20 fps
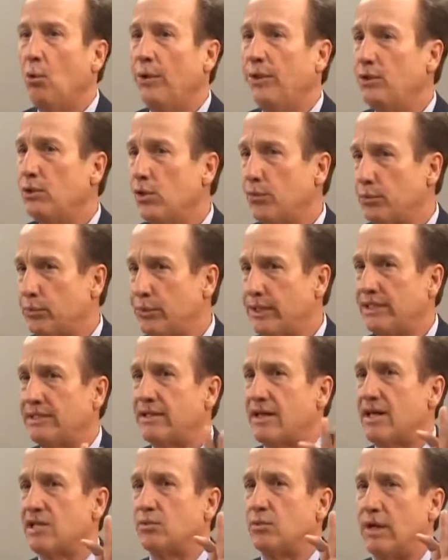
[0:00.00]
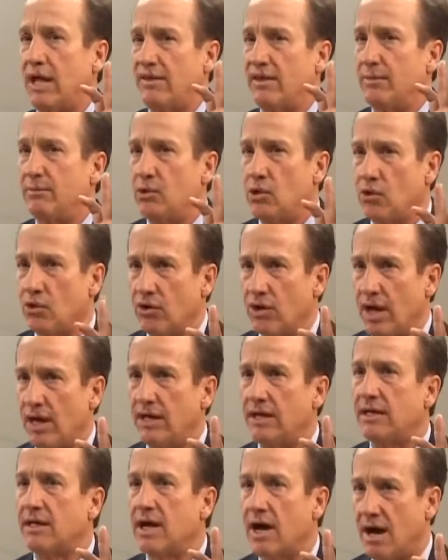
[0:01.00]
We do a pre-test where we have them
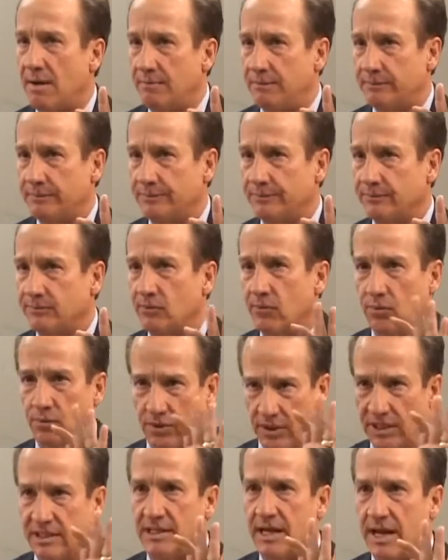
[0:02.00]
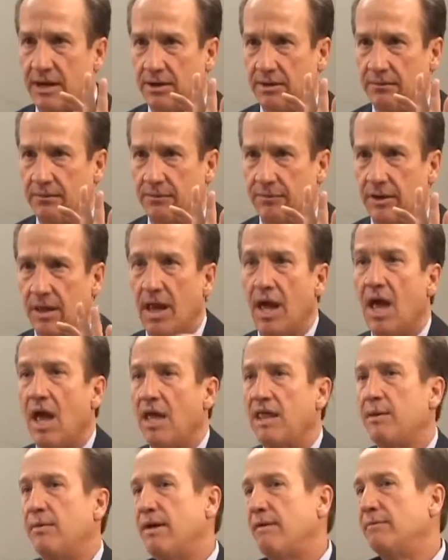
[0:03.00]
urinate in a cup or container.
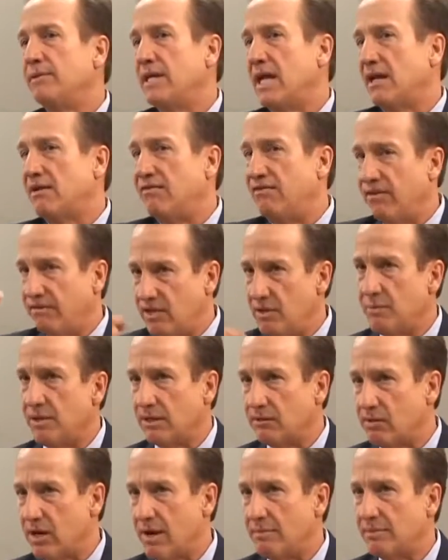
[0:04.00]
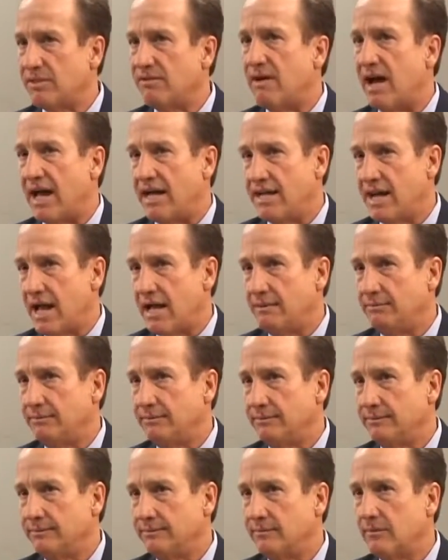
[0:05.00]
Then we have them take 50 milligrams of iodine.
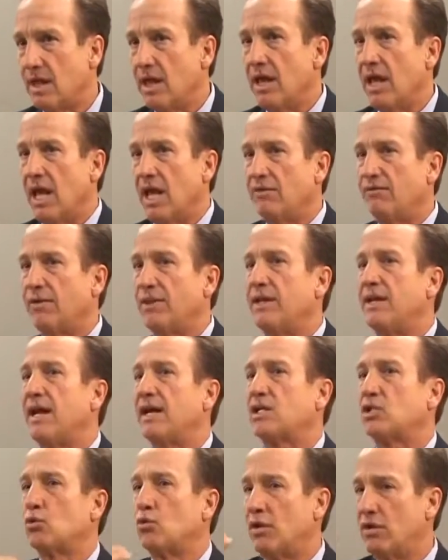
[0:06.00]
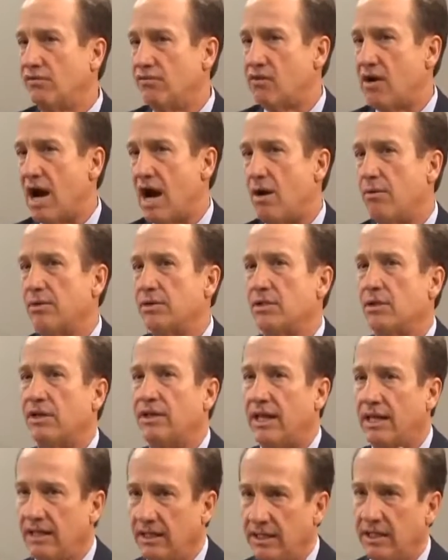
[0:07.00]
And for the next 24 hours,
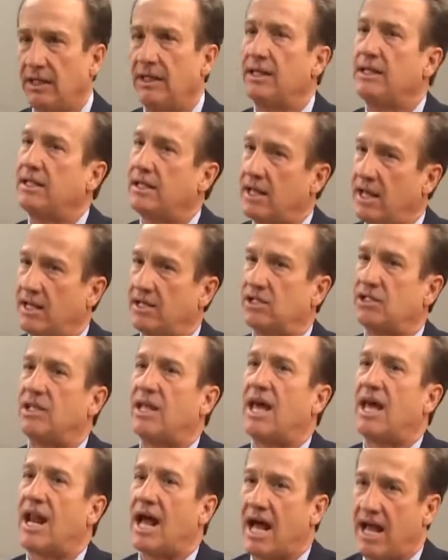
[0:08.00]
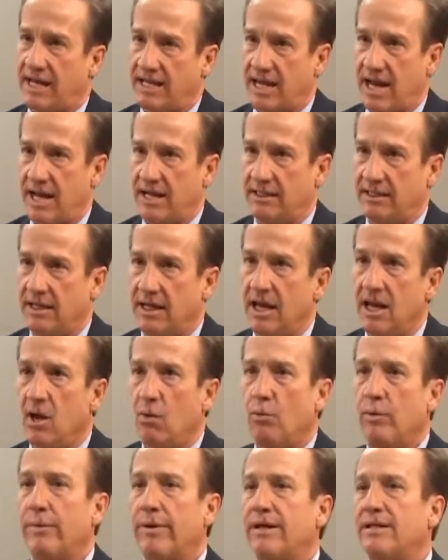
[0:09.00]
they literally catch that iodine.
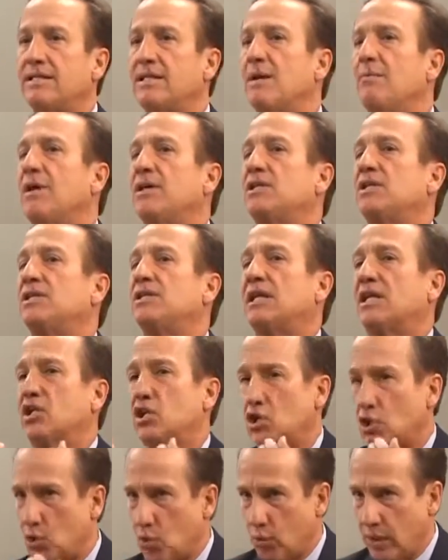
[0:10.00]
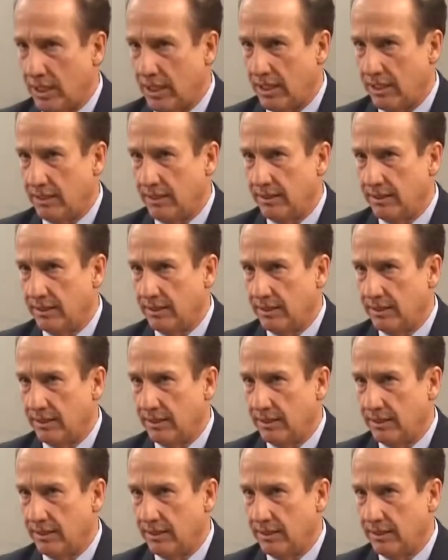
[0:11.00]
We want to see how much is excreted,